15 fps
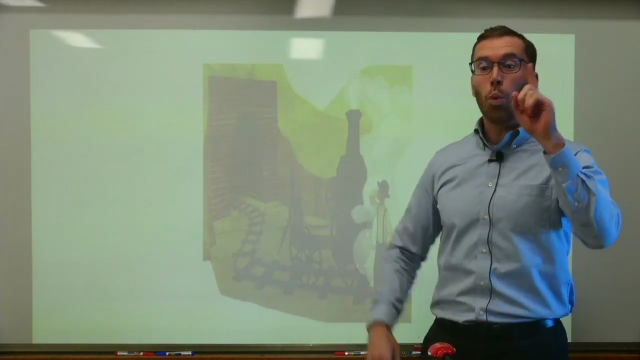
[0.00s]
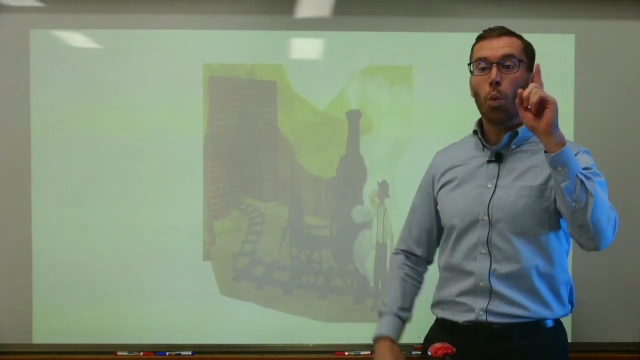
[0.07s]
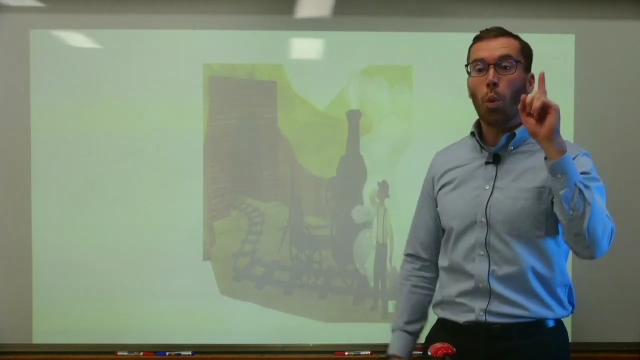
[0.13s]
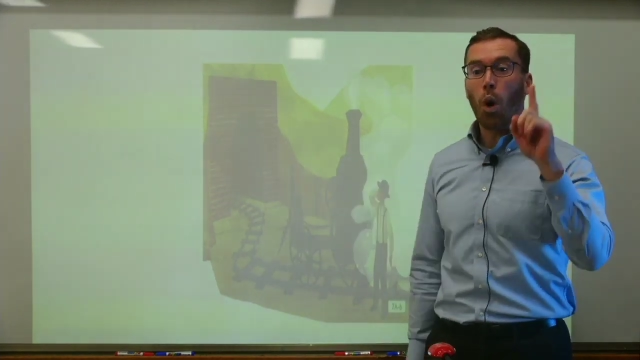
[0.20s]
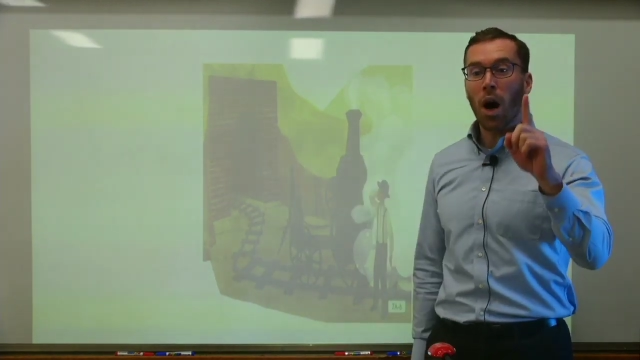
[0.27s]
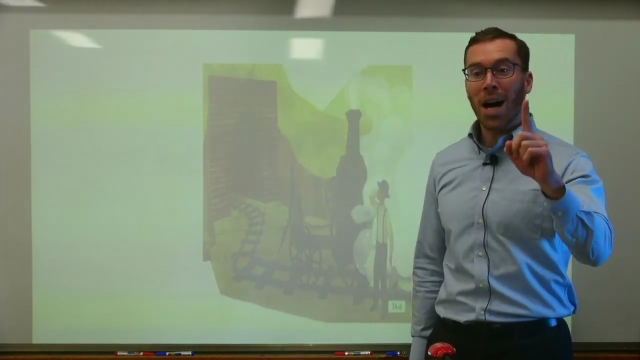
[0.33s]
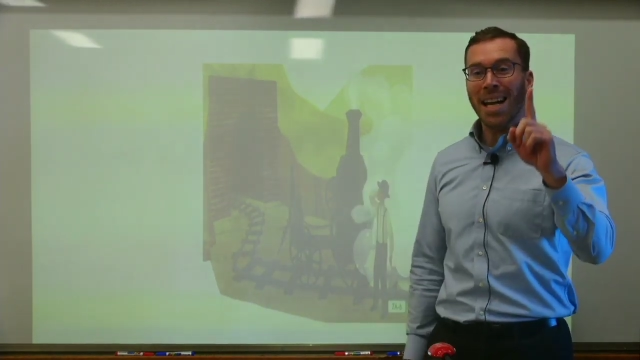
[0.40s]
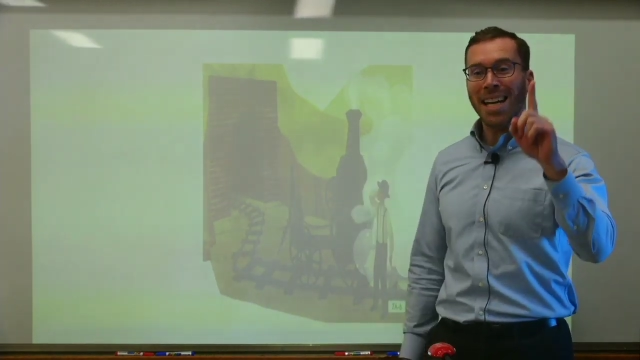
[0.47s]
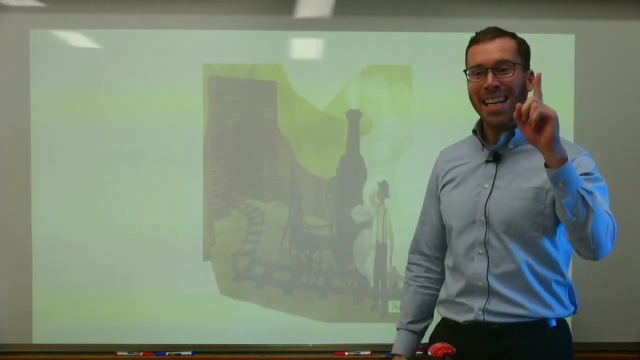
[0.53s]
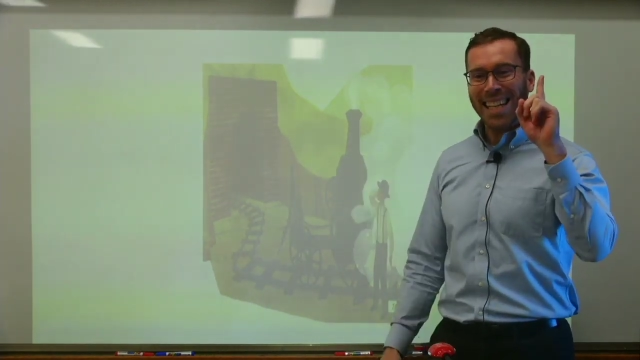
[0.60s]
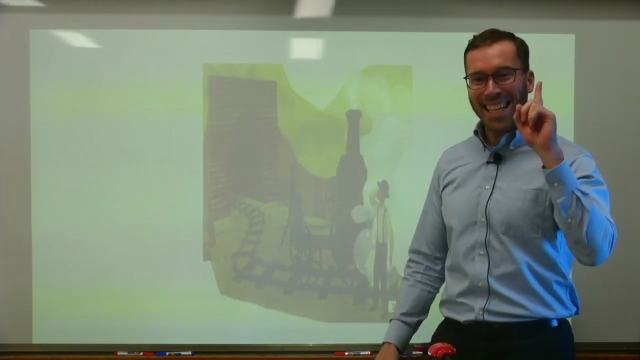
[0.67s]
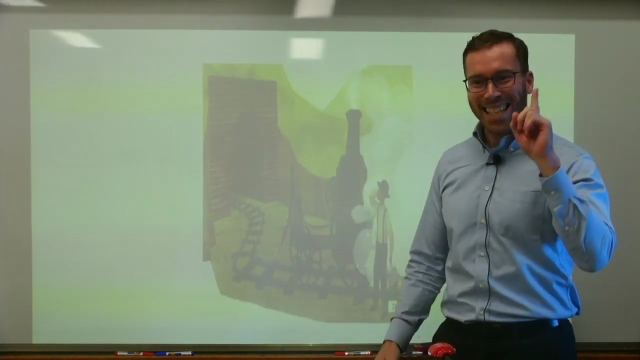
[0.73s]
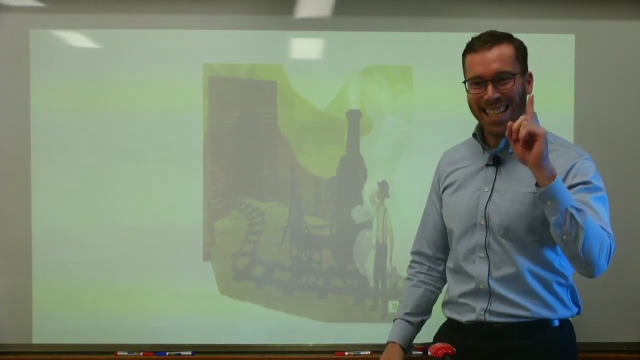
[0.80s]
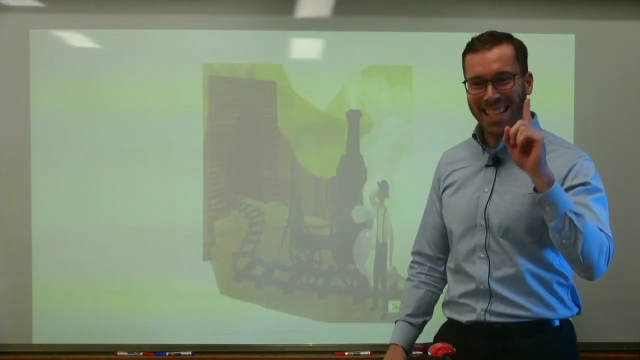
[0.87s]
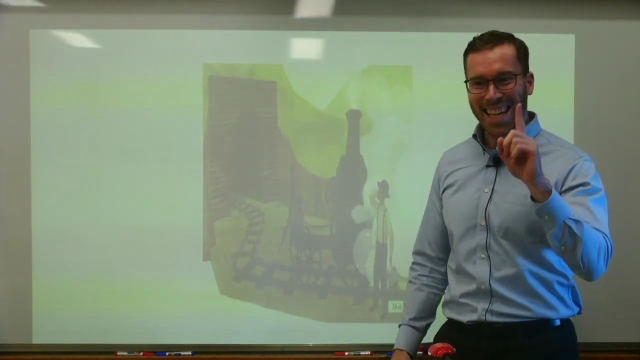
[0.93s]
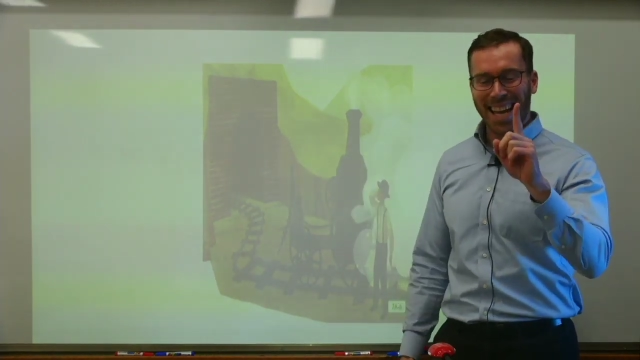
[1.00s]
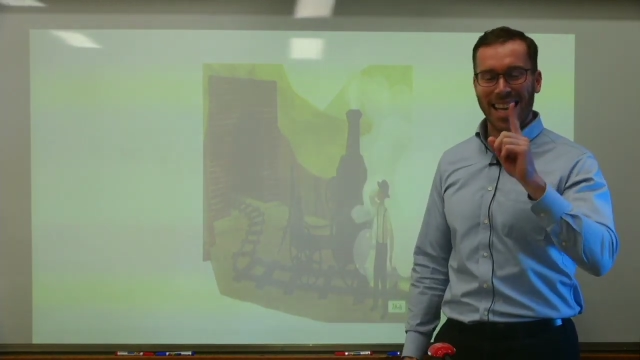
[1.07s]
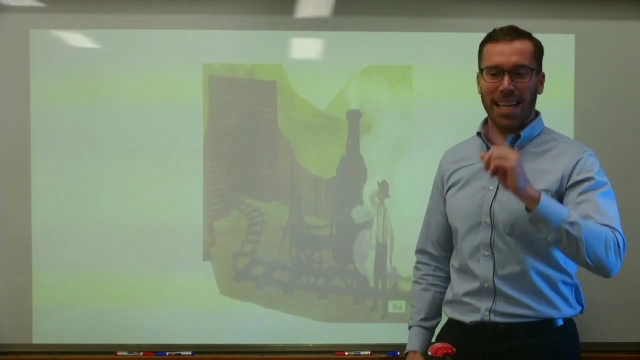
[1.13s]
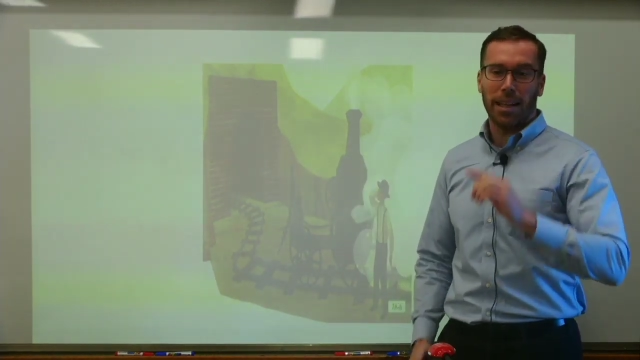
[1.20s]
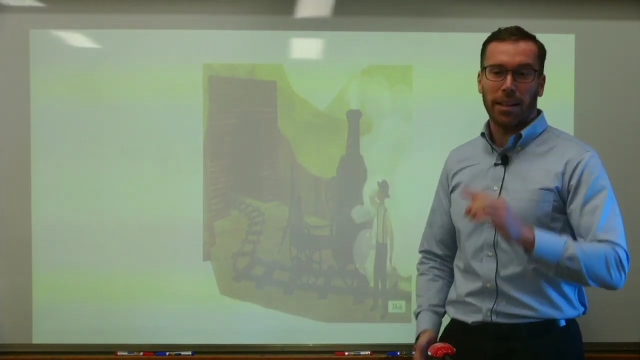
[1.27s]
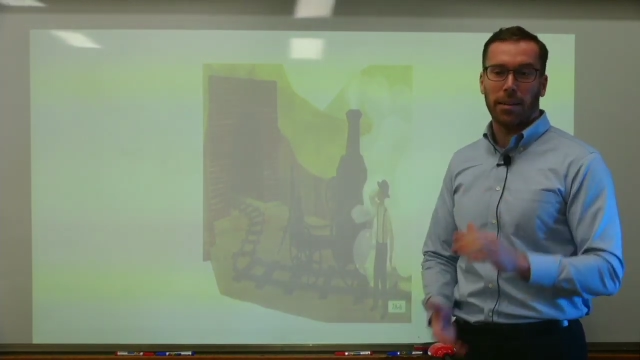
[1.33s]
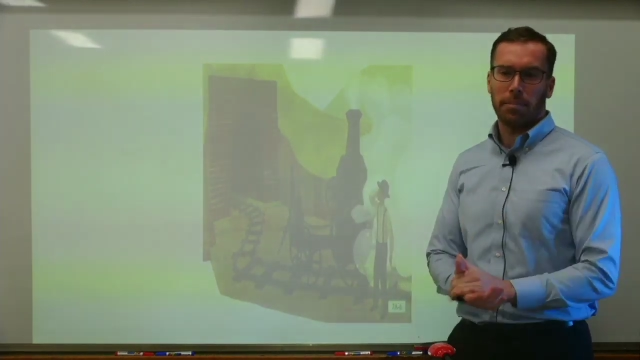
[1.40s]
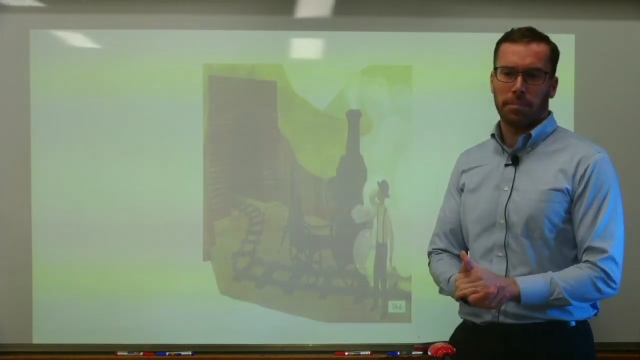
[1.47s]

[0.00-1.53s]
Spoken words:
one day.